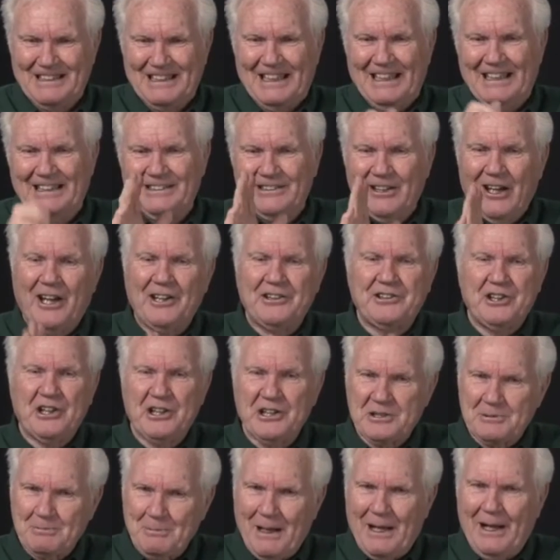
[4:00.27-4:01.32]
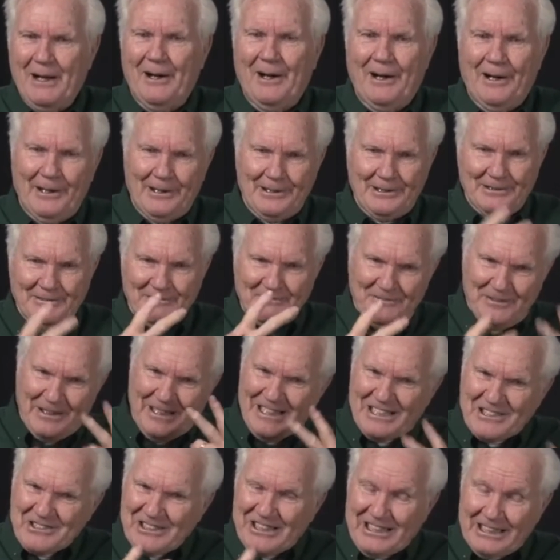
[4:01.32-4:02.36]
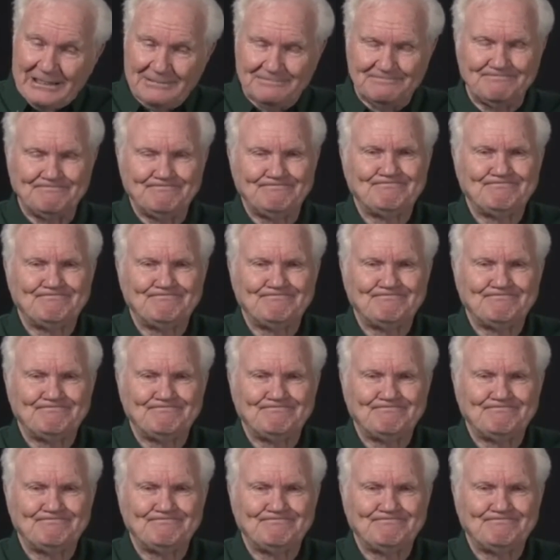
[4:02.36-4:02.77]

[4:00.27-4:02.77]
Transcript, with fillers: and God touched my heart, visit.